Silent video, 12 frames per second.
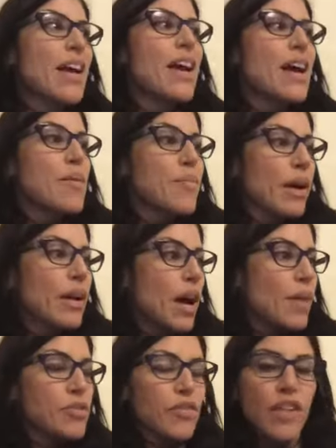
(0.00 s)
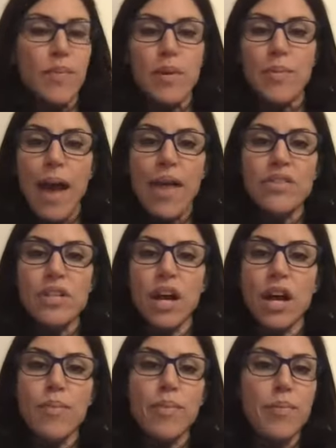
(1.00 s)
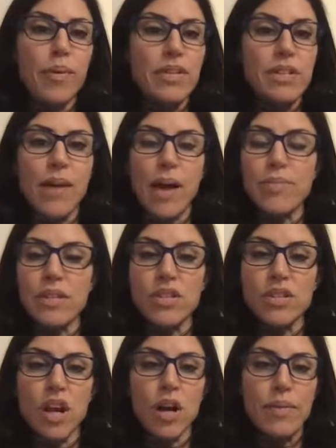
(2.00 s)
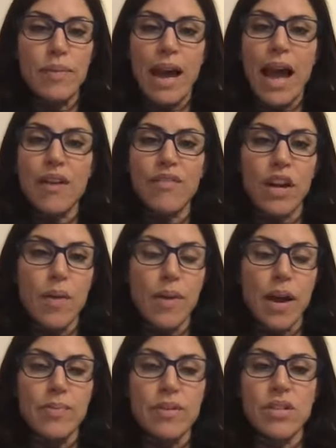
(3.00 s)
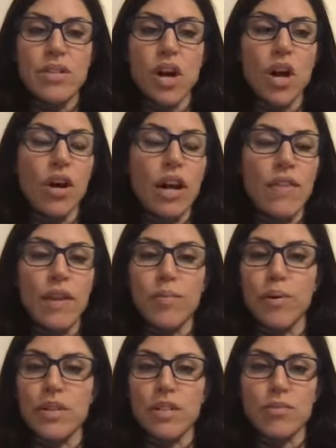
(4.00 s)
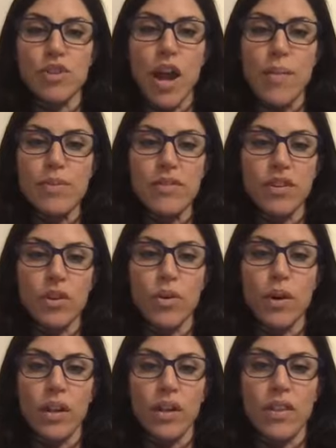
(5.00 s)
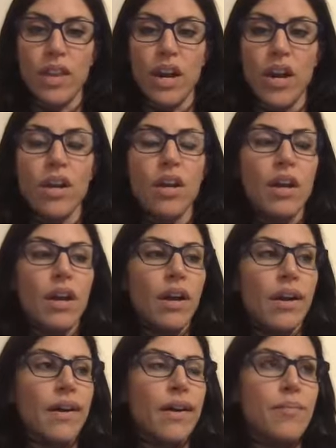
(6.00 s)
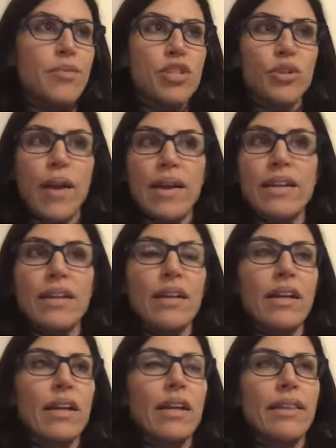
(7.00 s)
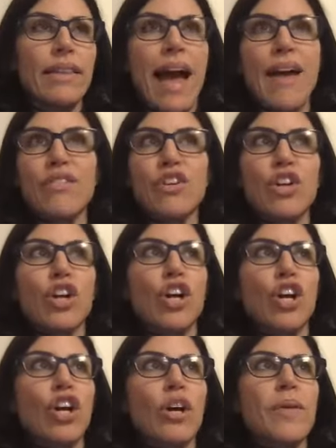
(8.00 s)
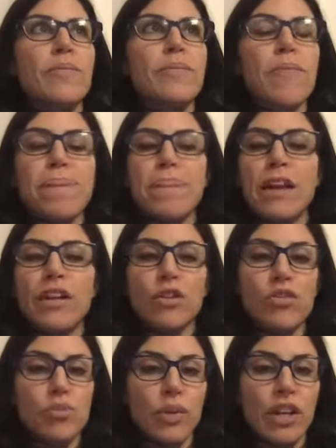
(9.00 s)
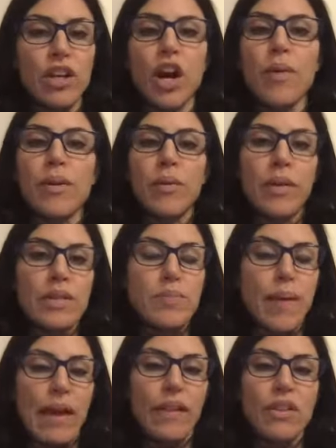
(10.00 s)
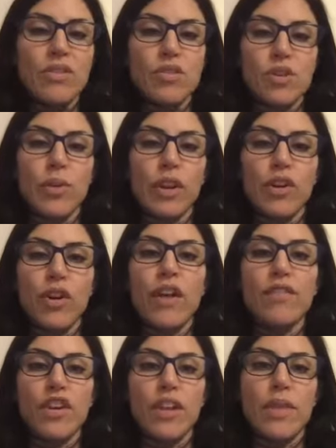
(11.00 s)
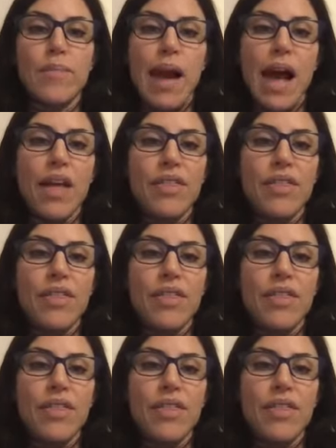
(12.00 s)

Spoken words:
But to fill up your bathtub, put some Epsom salt, maybe a half a cup of Epsom salt, and then put some drops of your oil in there. Serenity, lavender, any of those really calming ones. Balance, those are really great for in the bath.